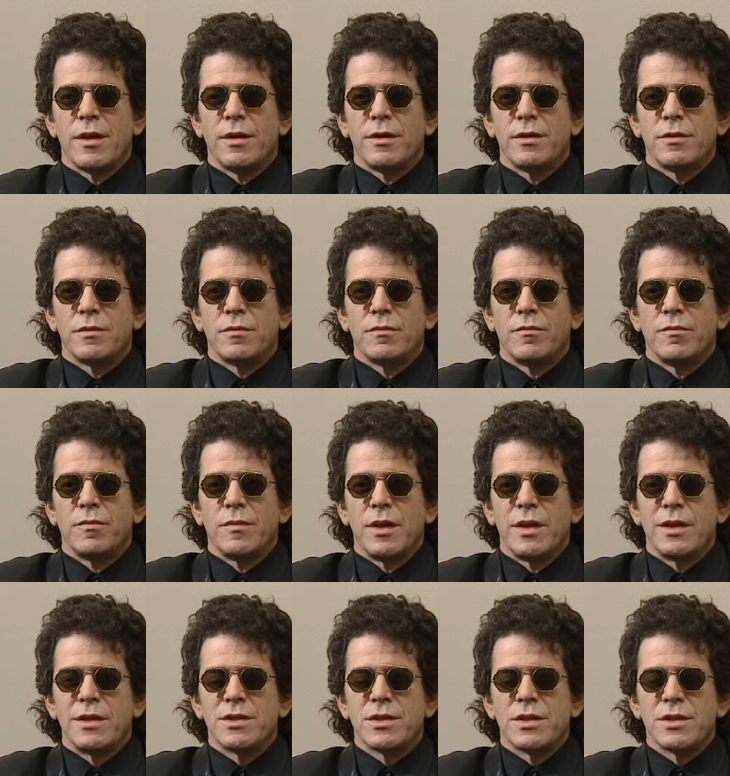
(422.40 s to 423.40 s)
that it
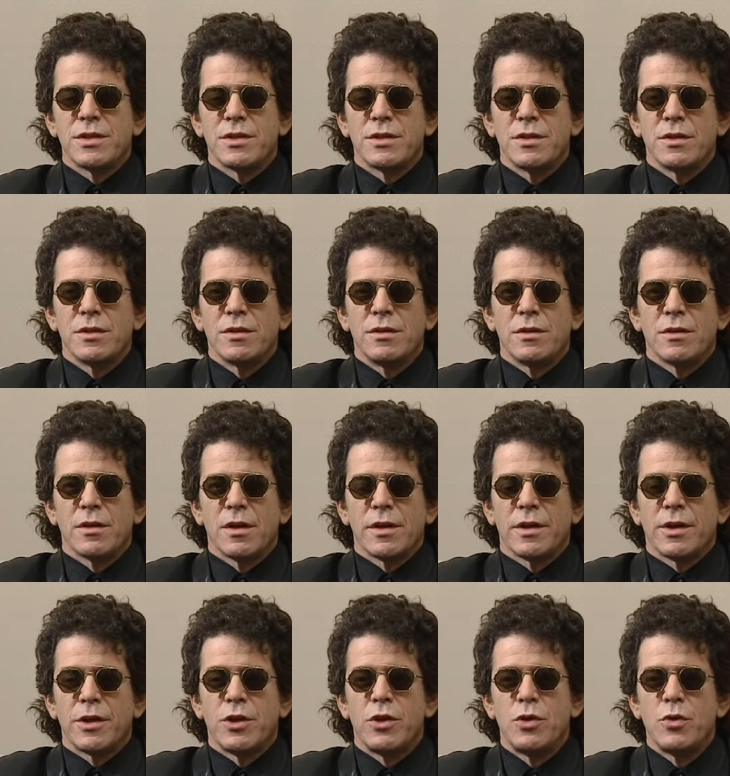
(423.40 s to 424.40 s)
existed
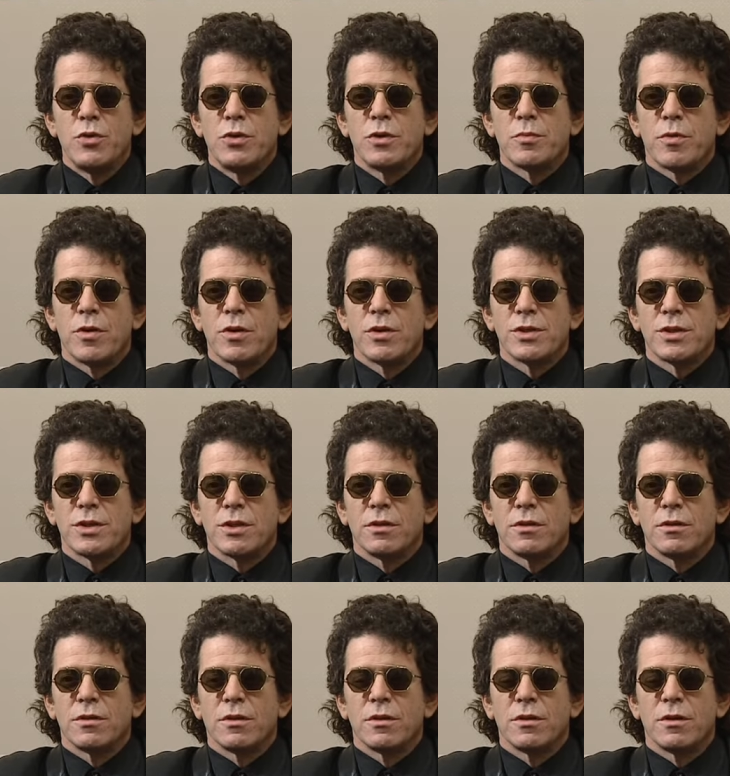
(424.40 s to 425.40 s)
like a huge
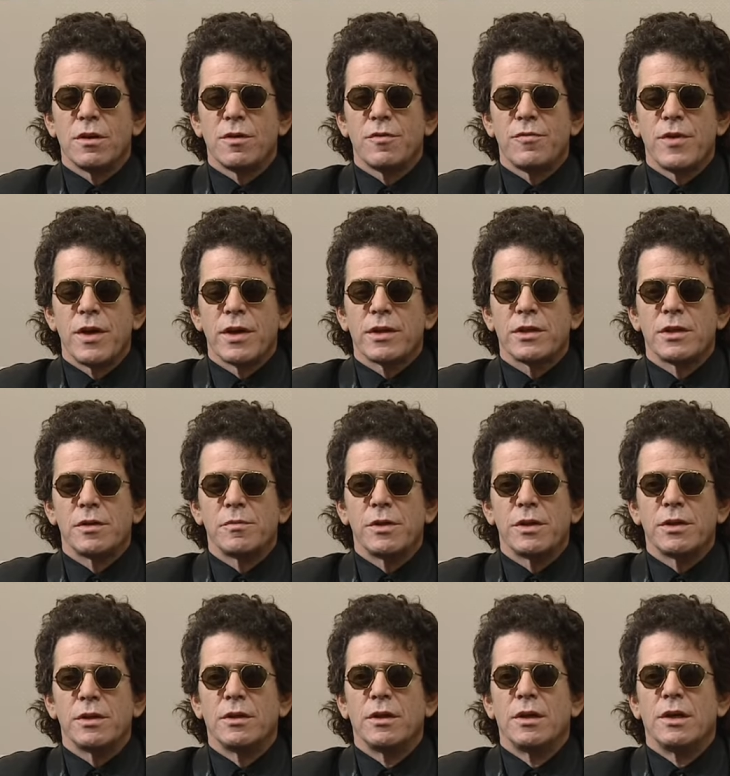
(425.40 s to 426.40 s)
person affecting
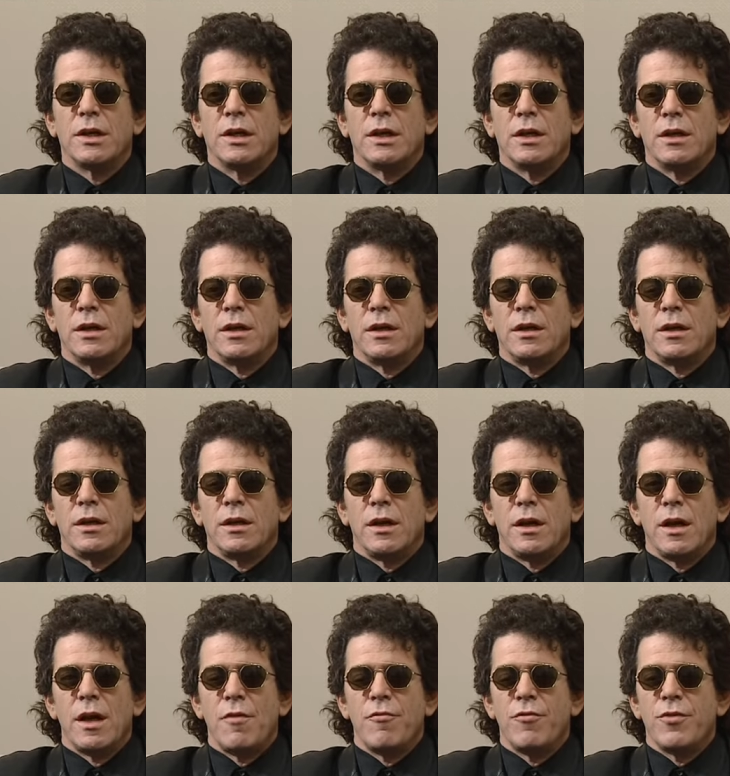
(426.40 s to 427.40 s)
me
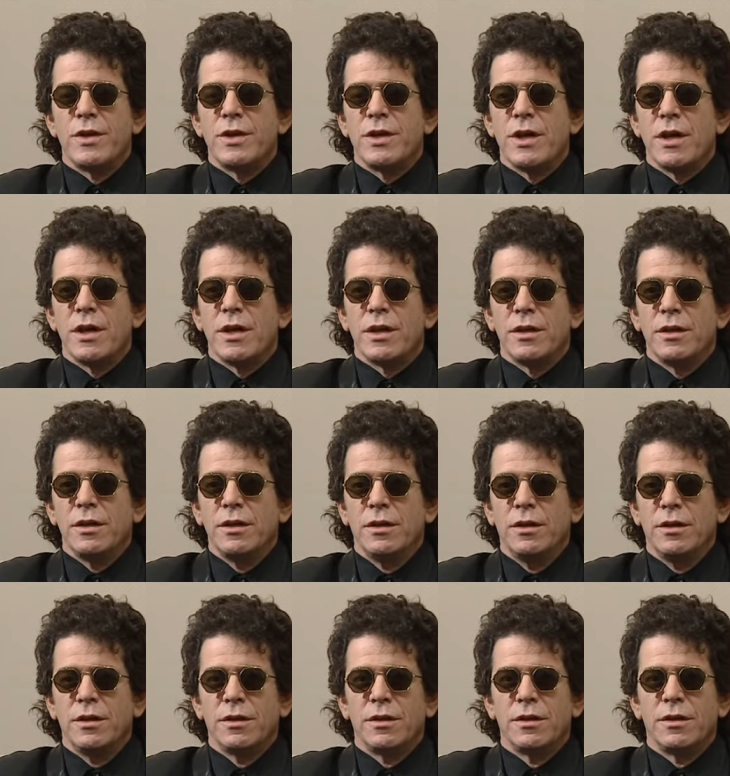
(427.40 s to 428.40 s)
every day,
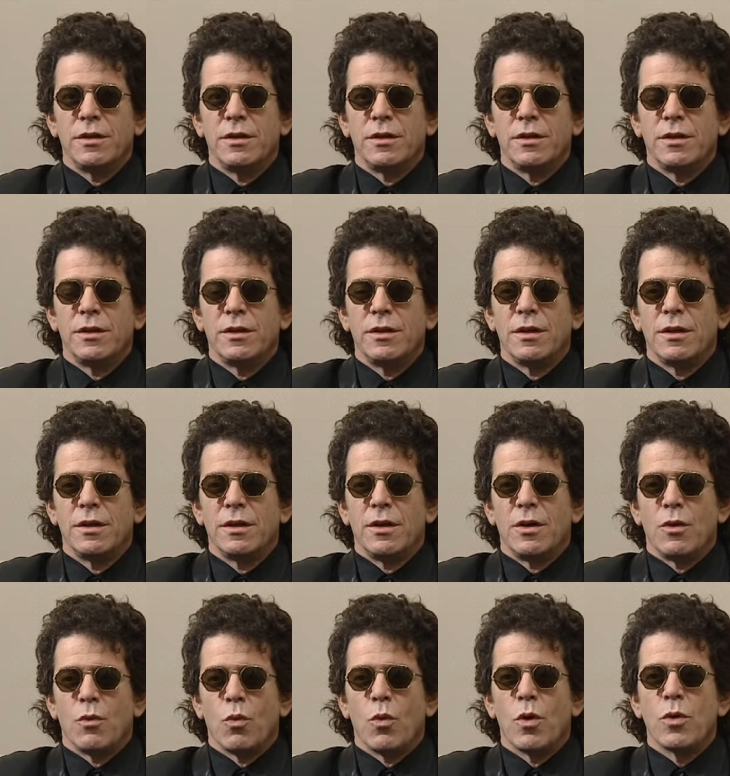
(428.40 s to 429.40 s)

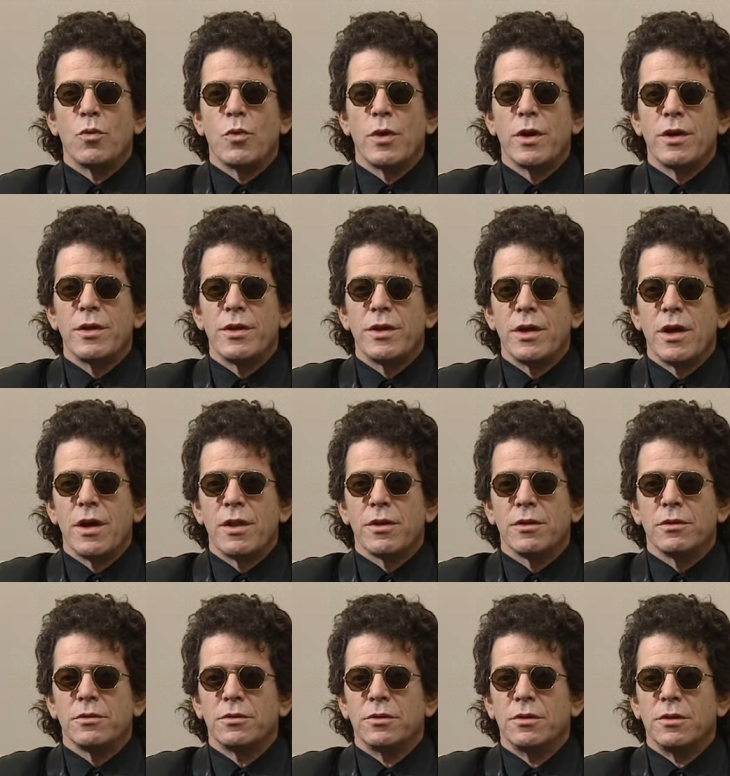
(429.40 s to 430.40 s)
one way or the
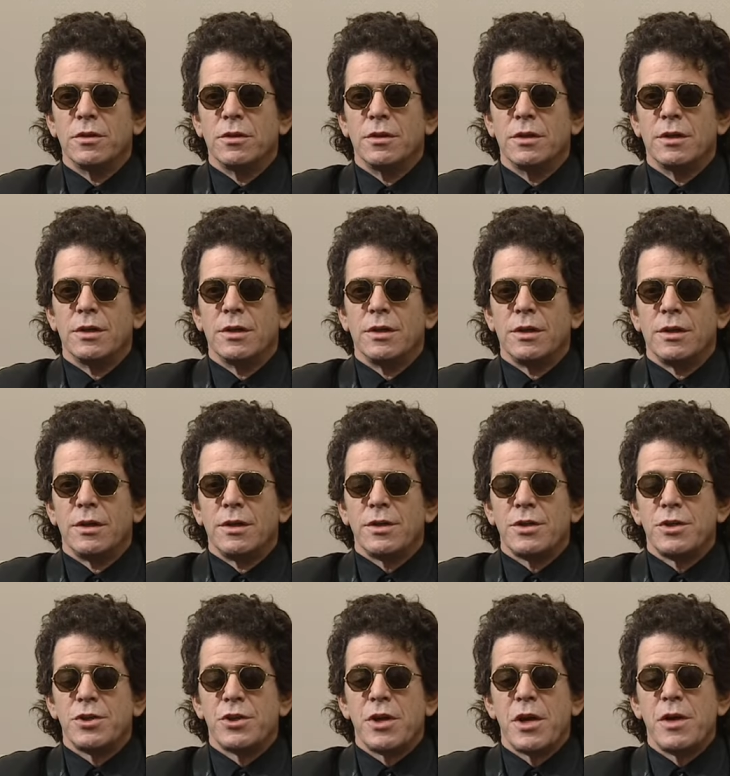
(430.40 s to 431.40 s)
other
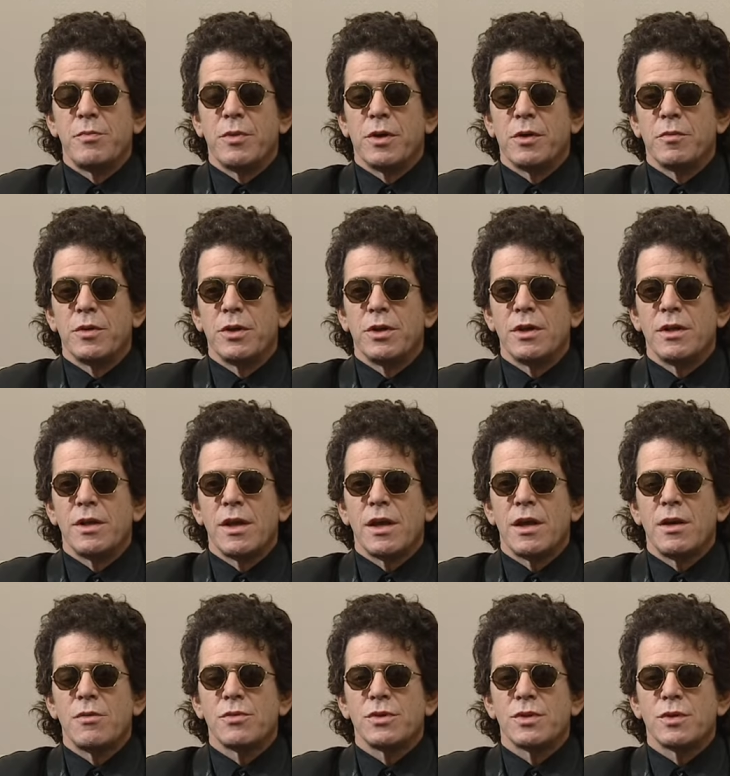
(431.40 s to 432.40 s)
shaping me and
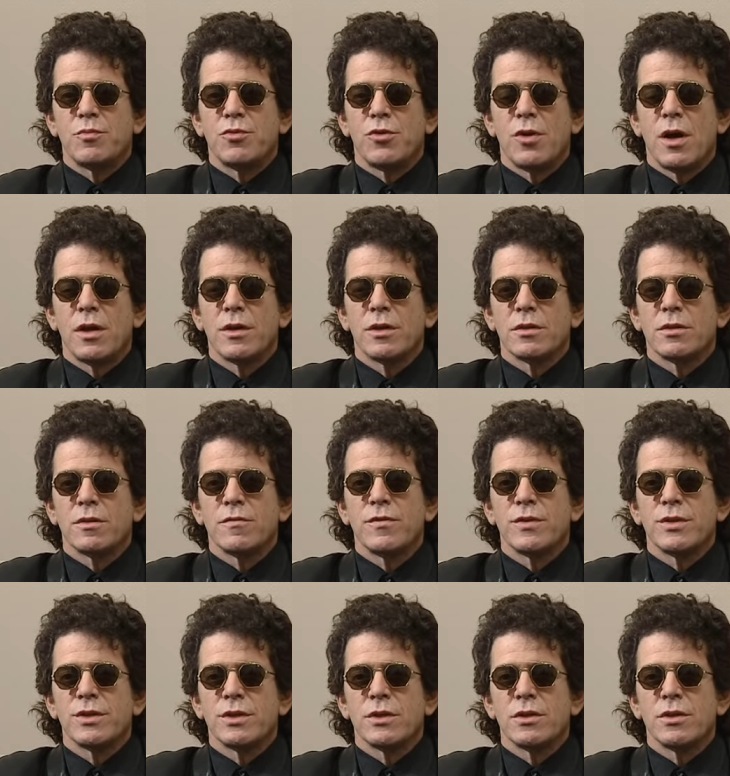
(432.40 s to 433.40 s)
that I was a product
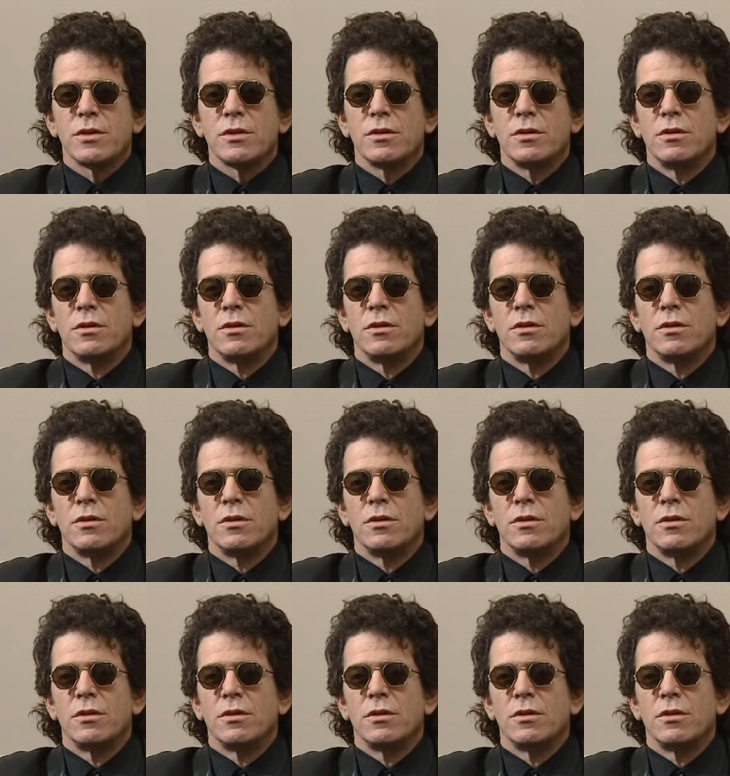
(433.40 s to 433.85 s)
of the city.